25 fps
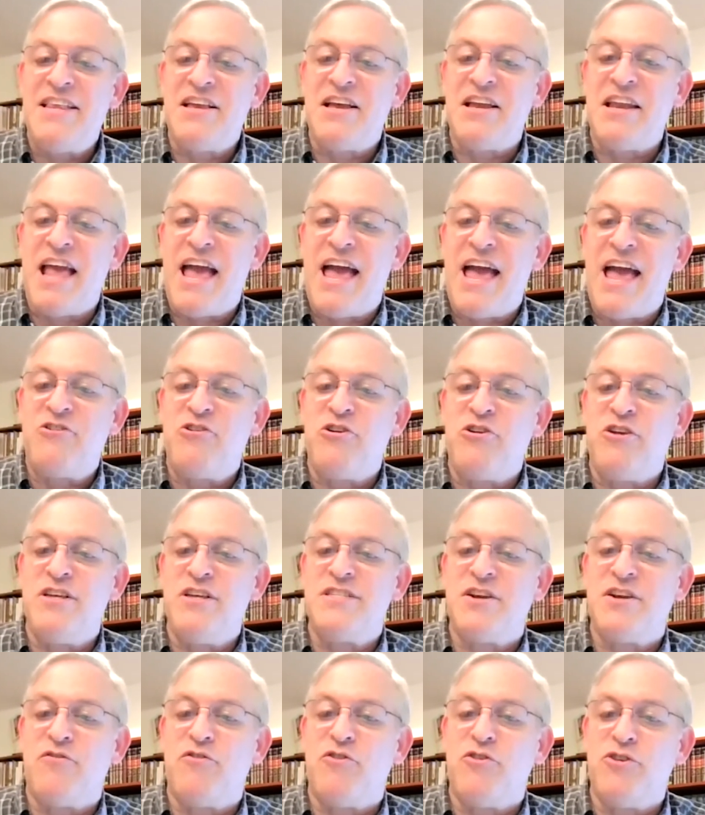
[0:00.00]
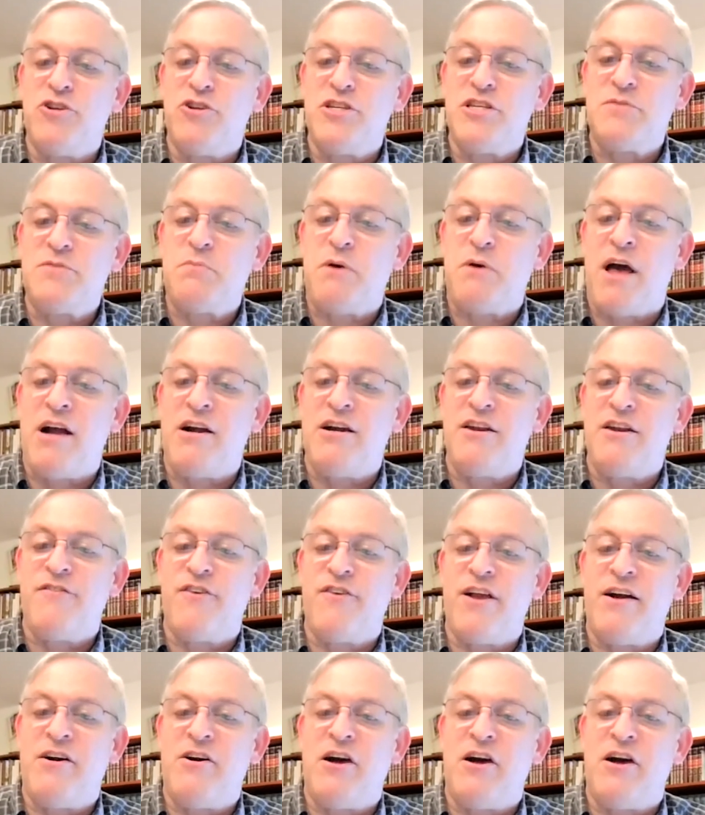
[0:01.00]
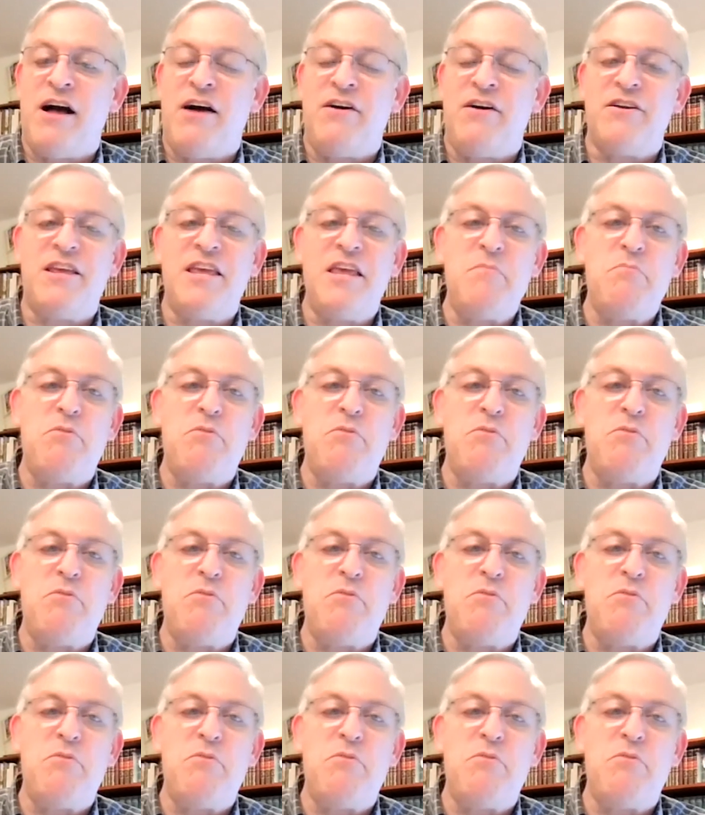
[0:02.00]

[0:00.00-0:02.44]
Dayton Adler, is a religious pilot for El Al.